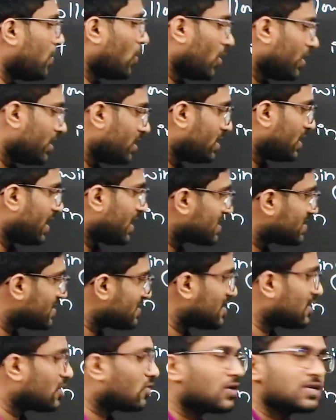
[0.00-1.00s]
point x
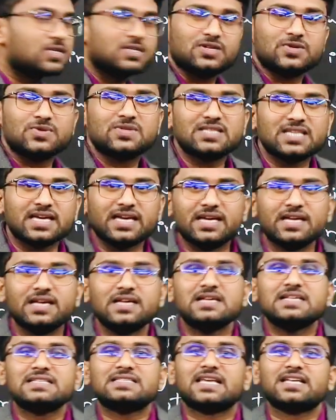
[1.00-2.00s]
is equals to c
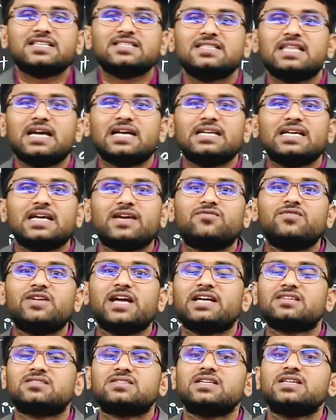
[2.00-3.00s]
such that f
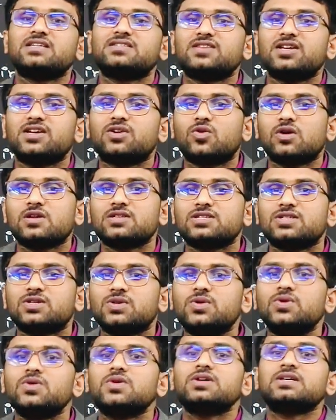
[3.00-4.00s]
dash c is equals
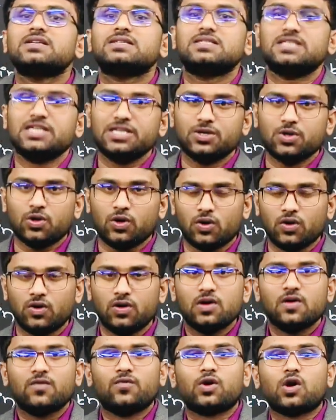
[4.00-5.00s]
to
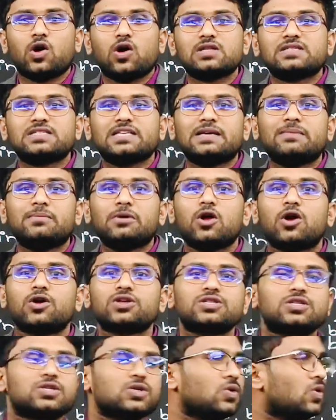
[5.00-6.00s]
0 for all c
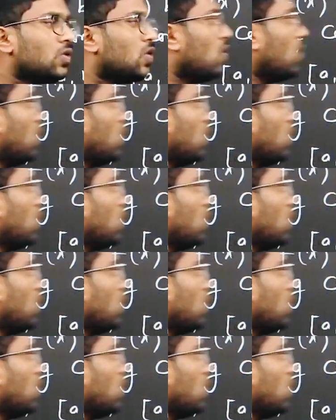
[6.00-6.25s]
belongs to